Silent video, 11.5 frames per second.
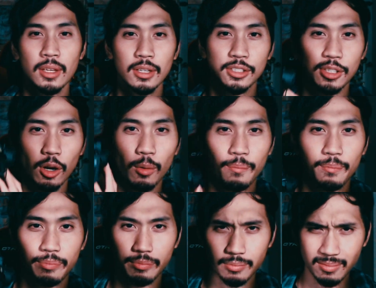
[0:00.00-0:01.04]
So,
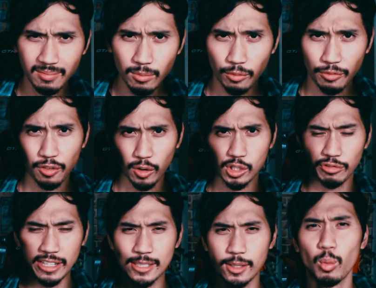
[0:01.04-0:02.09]
first
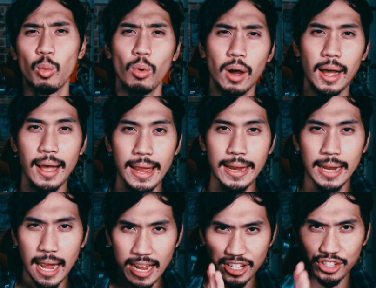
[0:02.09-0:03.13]
reason why
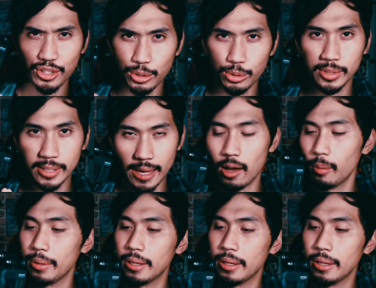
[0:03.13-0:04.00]
I use a helmet